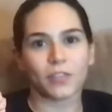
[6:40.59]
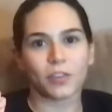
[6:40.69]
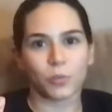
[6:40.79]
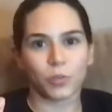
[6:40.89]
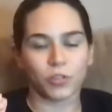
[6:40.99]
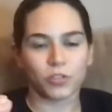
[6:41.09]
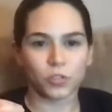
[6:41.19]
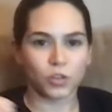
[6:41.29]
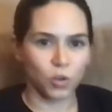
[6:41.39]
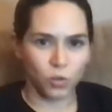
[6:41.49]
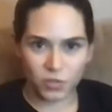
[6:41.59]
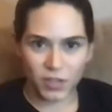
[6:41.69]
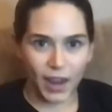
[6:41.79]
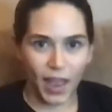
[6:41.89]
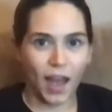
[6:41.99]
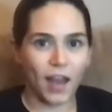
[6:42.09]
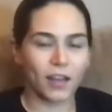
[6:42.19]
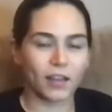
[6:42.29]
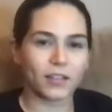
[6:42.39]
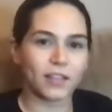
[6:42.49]
there were certain goals i
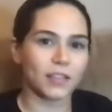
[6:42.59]
had